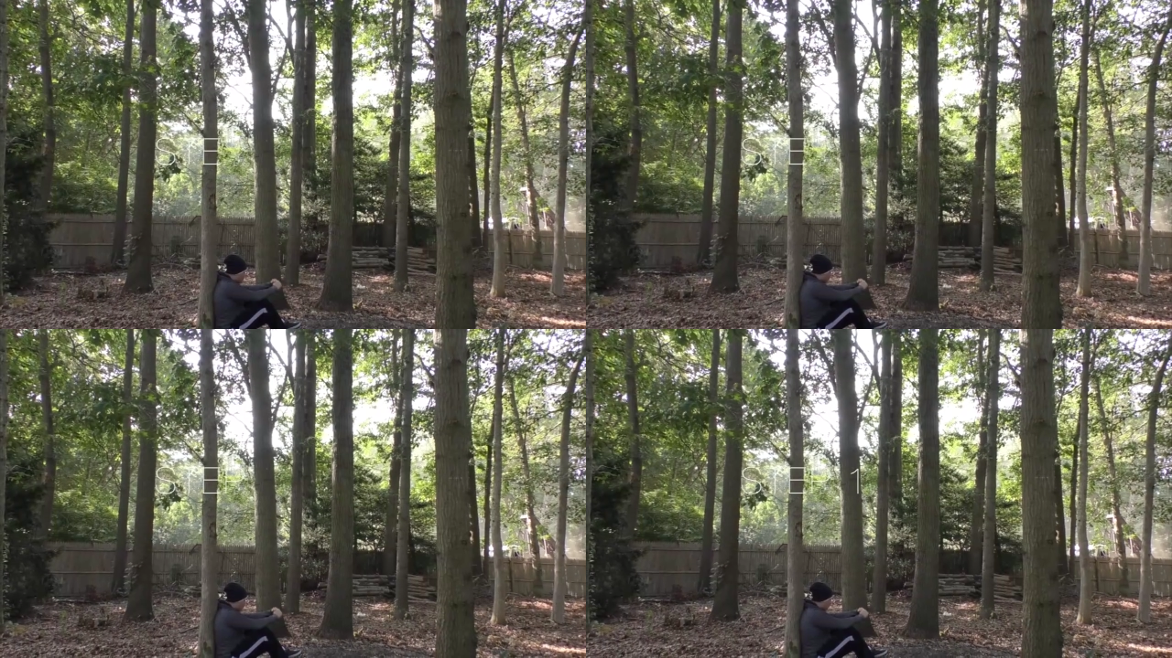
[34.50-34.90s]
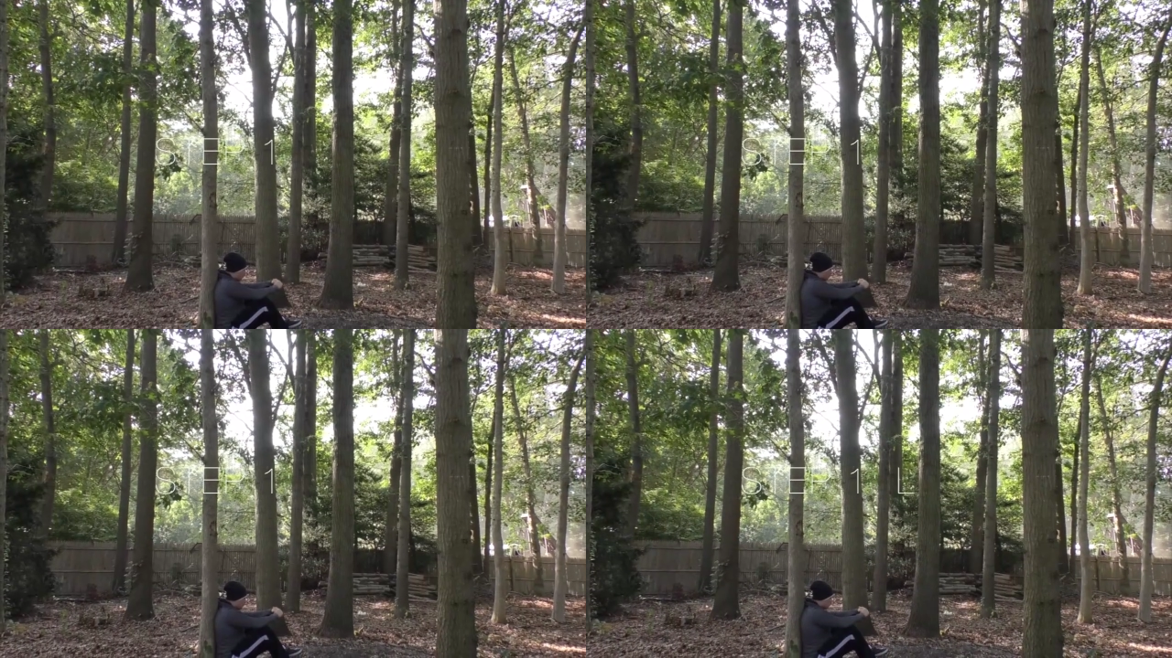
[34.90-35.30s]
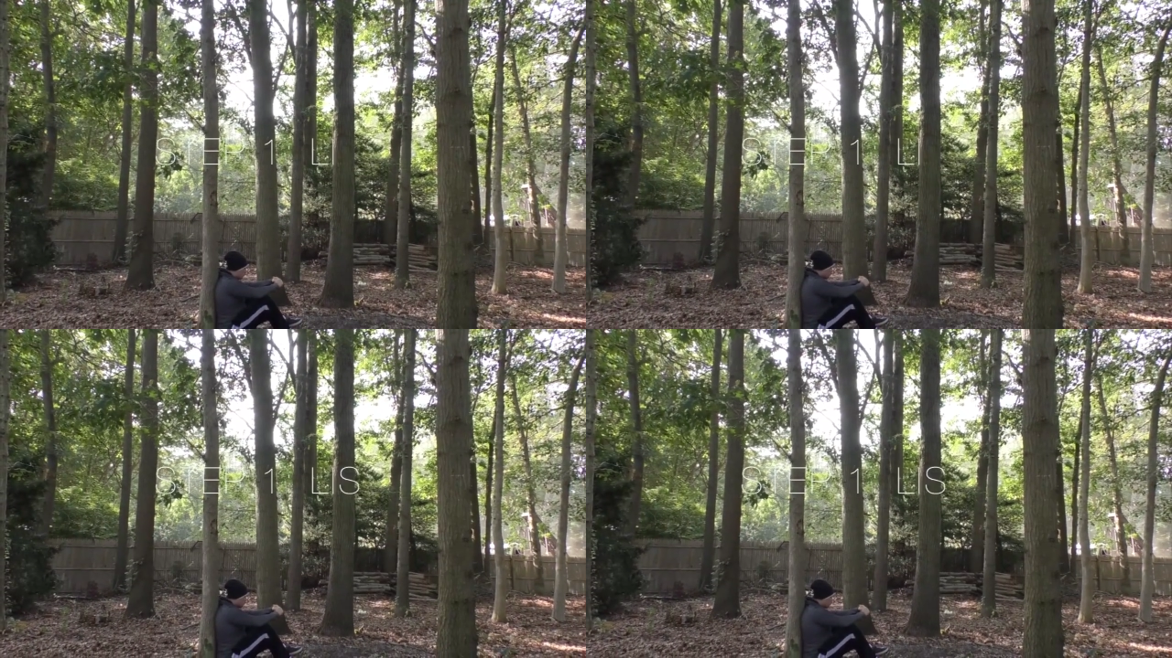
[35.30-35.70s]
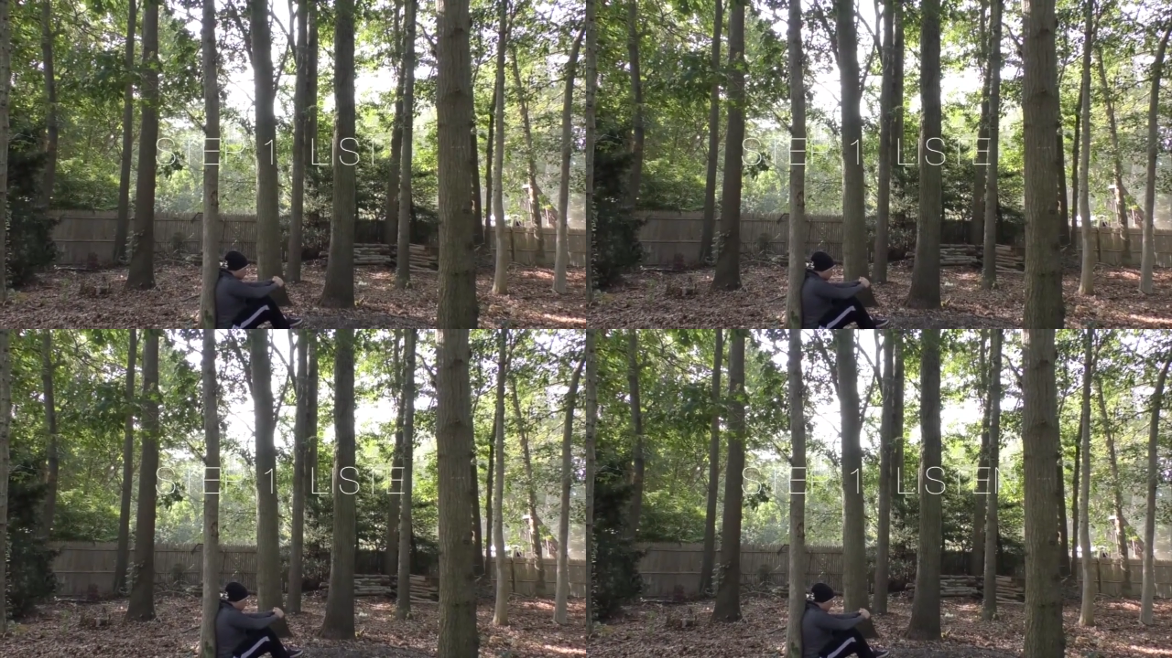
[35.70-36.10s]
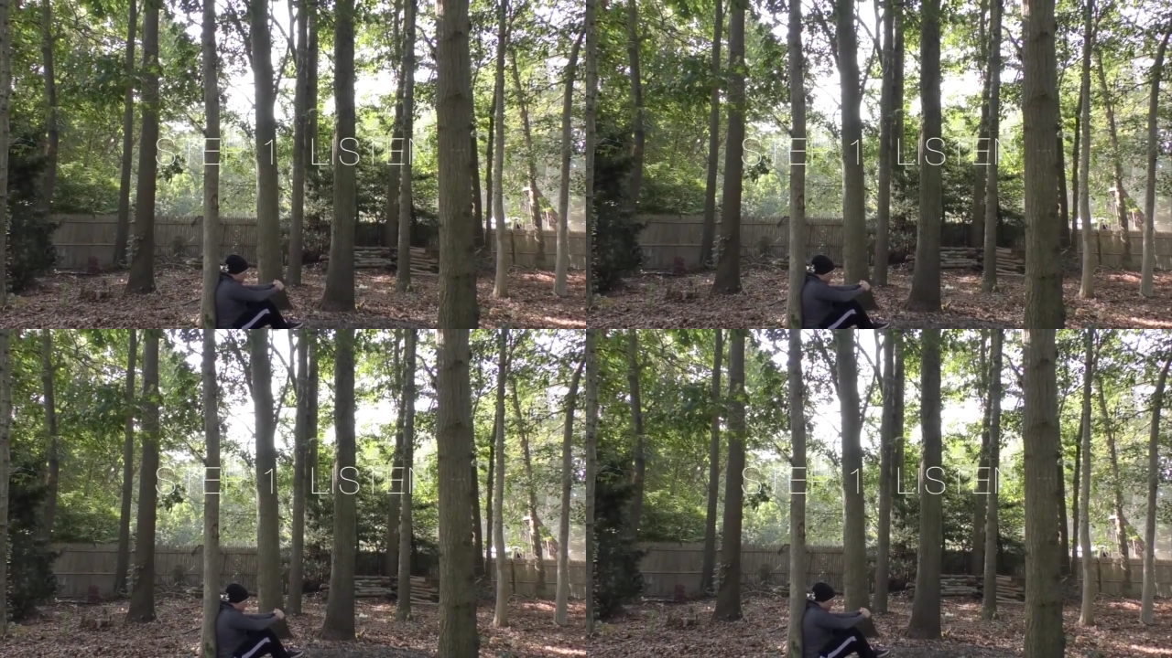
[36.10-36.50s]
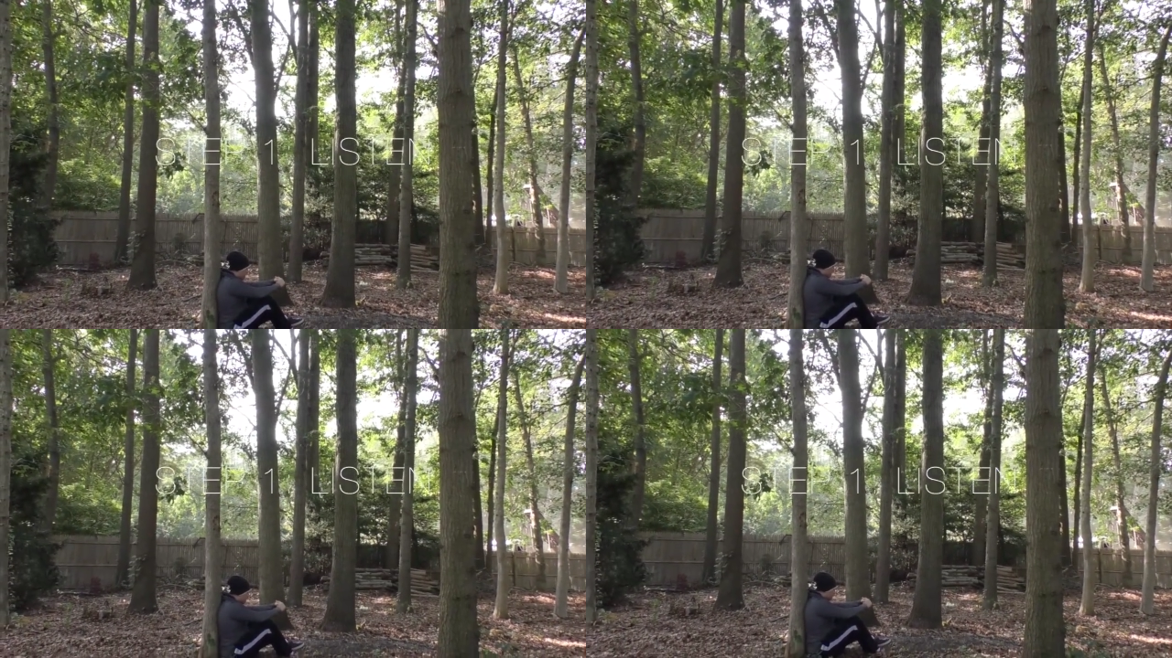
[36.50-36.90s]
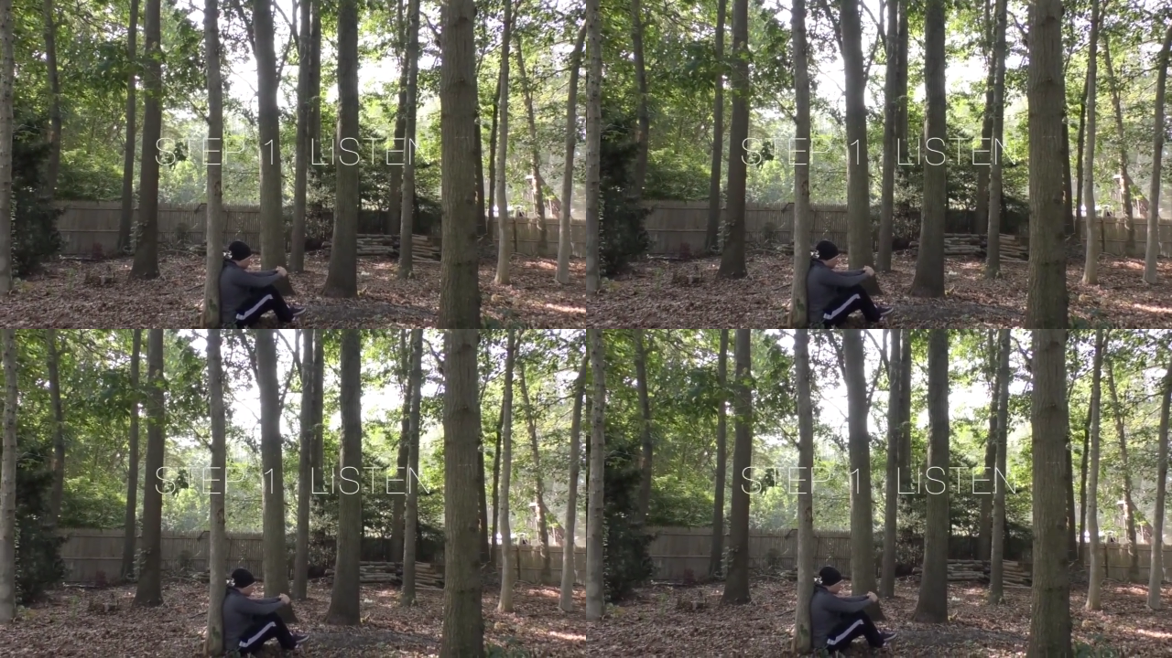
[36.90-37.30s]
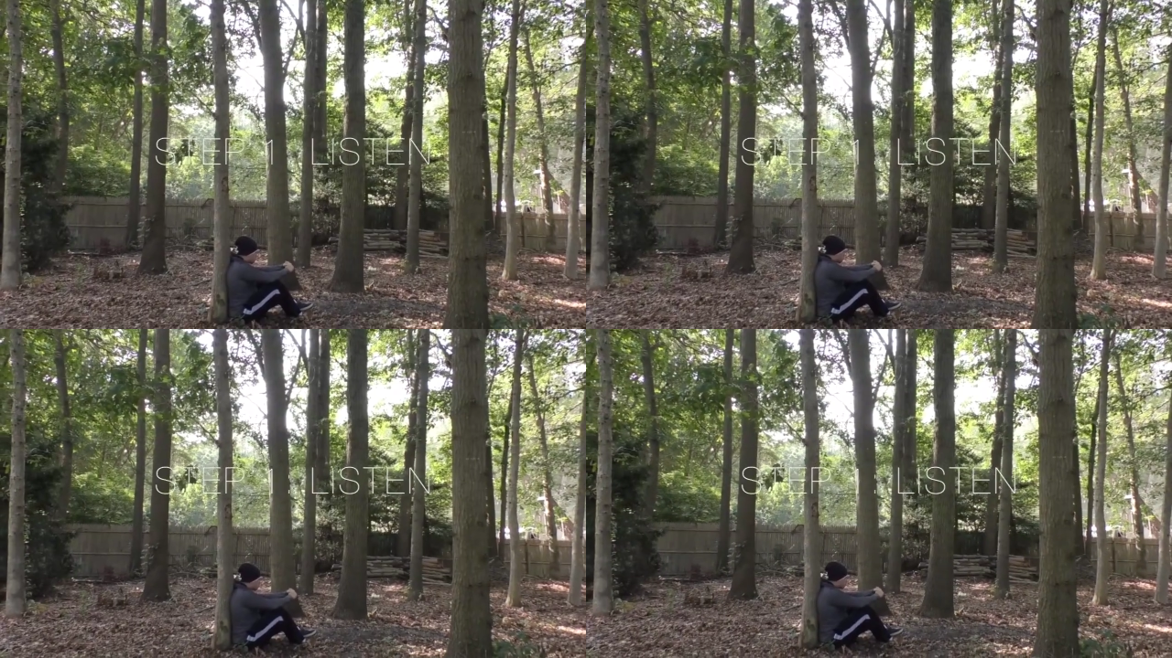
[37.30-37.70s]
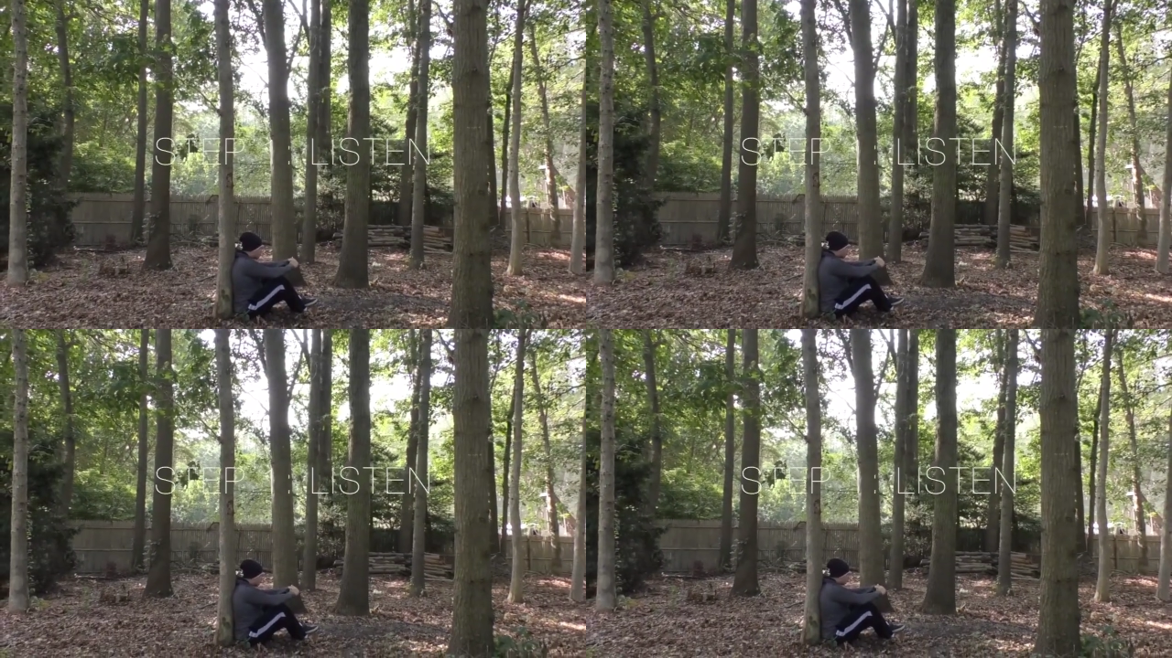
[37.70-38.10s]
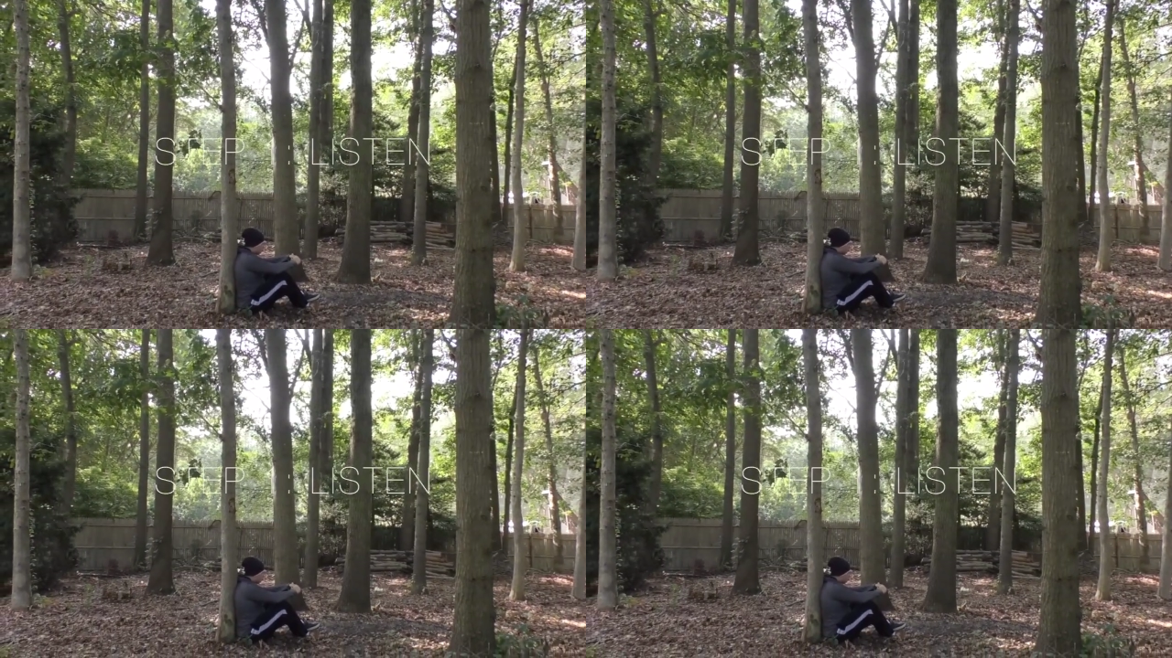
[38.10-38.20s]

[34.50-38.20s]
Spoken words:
[unreadable: no face in view]